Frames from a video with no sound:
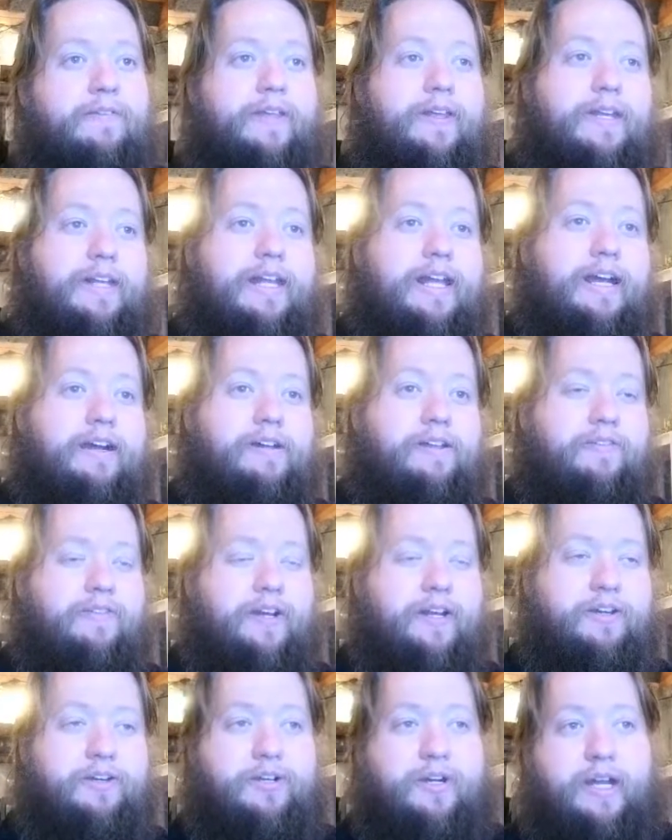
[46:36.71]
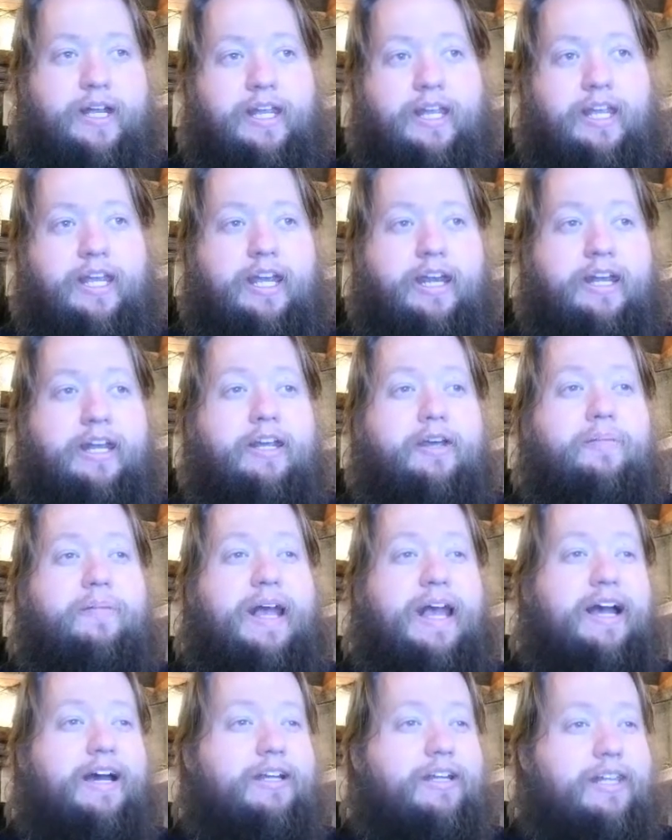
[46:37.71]
and now you've got to try and get him
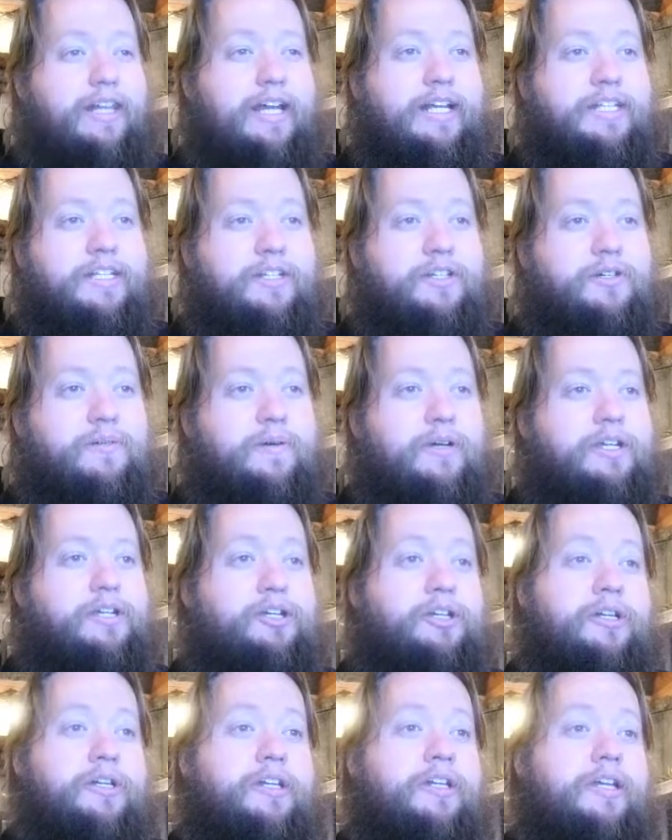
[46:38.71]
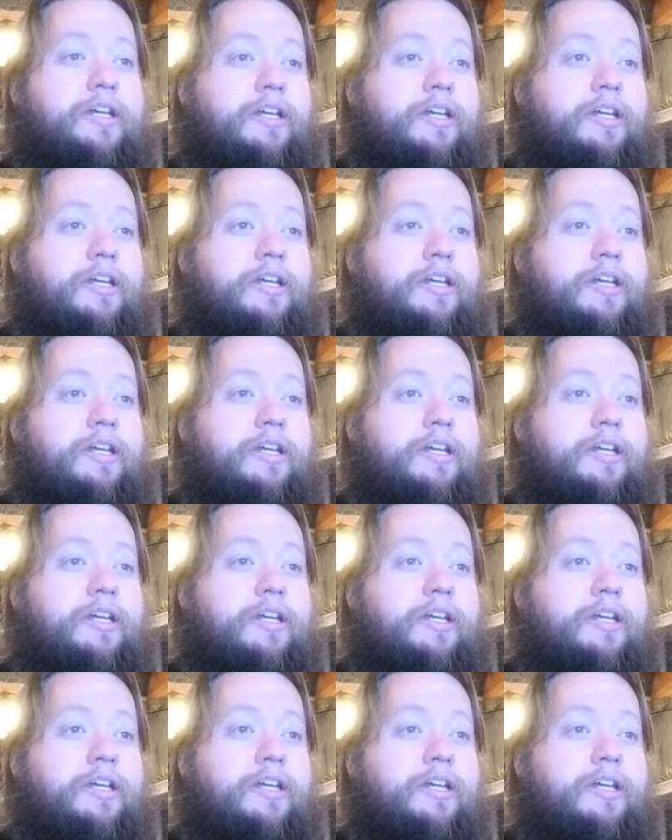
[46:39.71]
out of that situation.